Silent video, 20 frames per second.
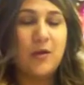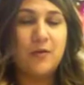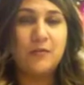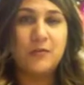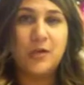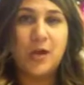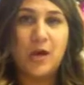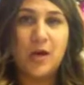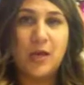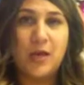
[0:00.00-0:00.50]
of
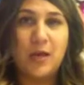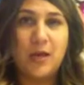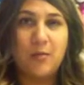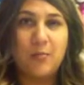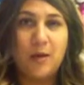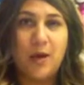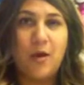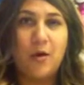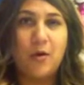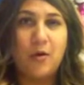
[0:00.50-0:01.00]
talking
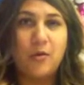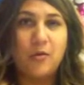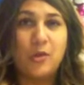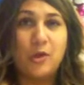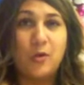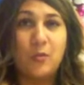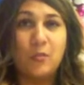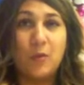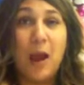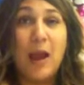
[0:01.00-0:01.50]
about
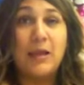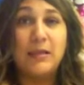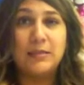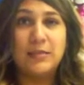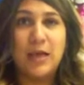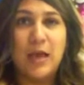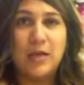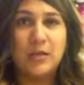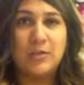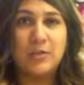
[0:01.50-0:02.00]
the right
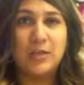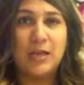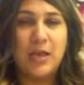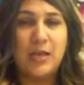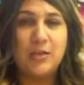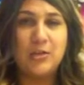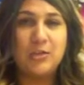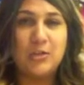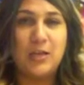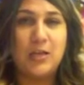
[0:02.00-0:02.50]
to
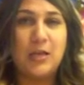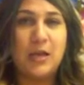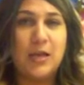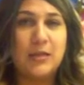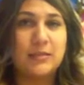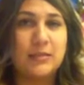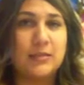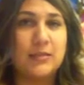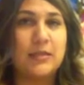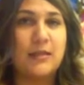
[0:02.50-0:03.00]
education
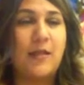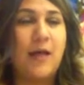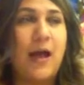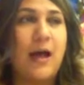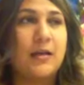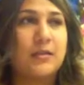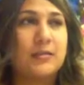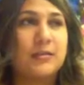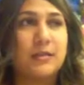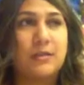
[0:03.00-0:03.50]
as a
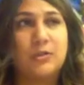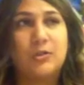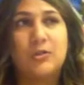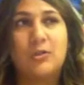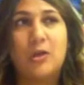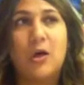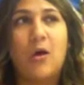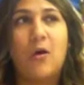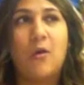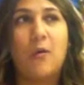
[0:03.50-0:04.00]
class, and
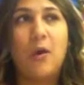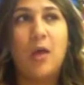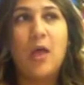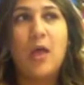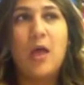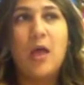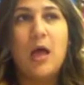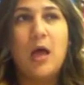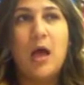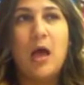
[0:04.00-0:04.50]
so
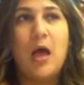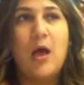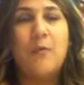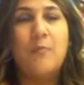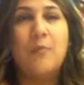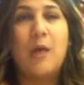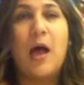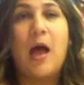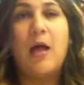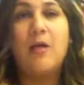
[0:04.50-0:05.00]

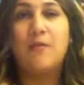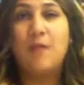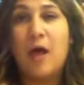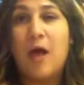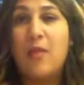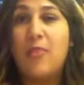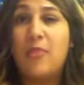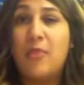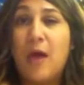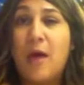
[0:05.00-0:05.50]
I've
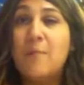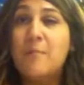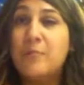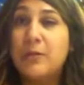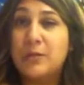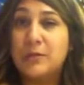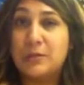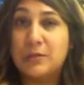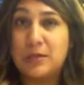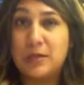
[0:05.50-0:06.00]
had them
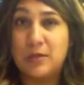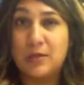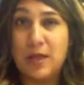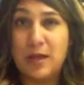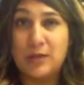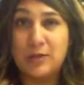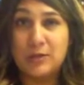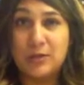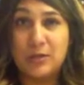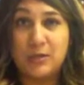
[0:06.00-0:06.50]
build
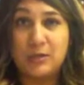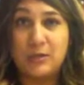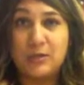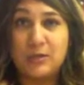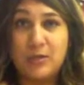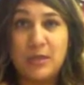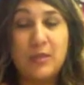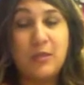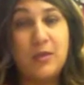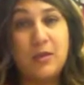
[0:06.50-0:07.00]

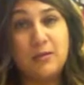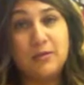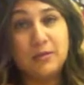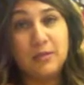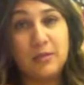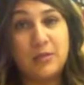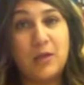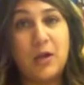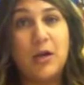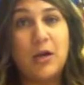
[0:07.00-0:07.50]
collections in things
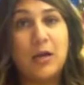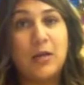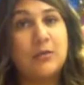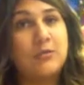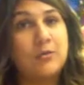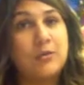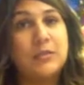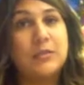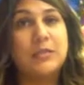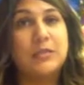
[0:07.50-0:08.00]
that they're
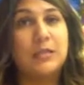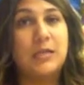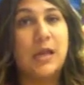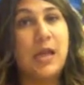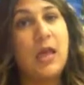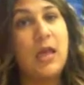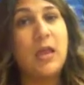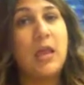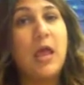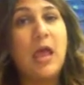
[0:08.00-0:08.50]
interested
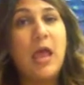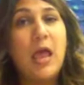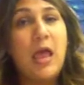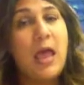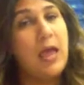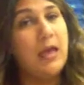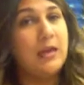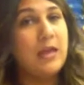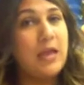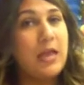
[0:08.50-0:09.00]
in,
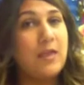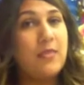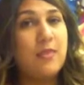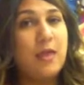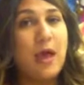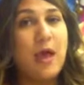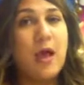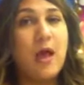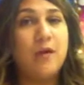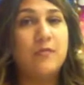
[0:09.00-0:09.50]
and in
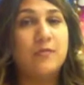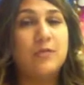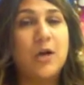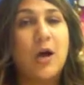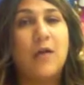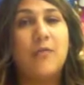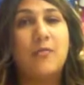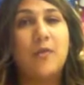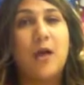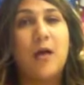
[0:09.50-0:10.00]
that have
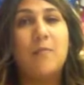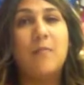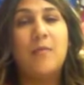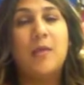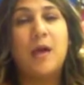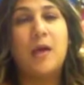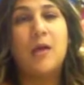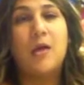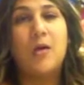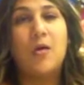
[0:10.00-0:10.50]
taught them
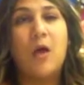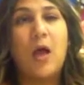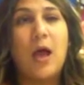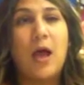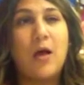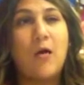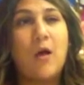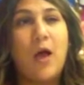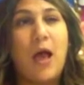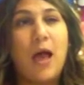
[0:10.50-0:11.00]
that
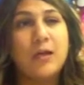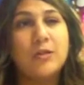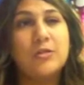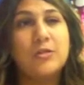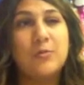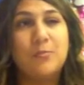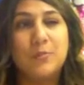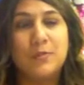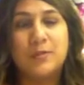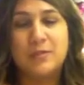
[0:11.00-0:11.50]
as
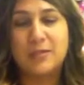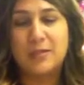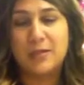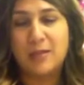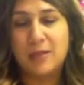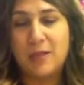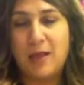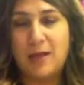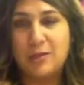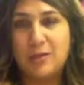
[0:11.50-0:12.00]
you build a
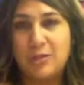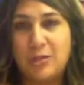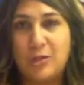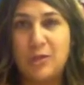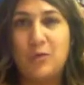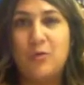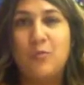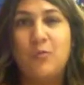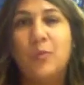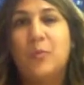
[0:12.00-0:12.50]

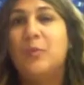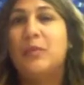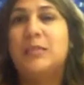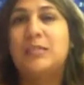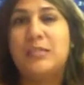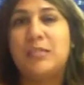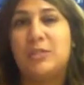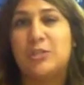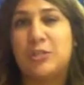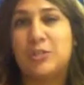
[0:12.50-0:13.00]
collection, you will be
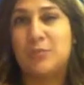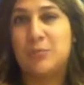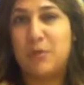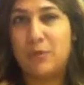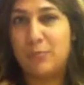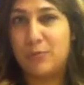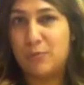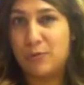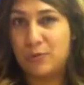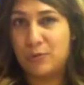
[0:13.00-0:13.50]
teaching
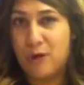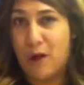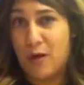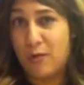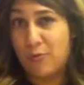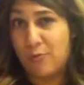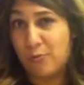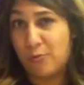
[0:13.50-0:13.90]
people around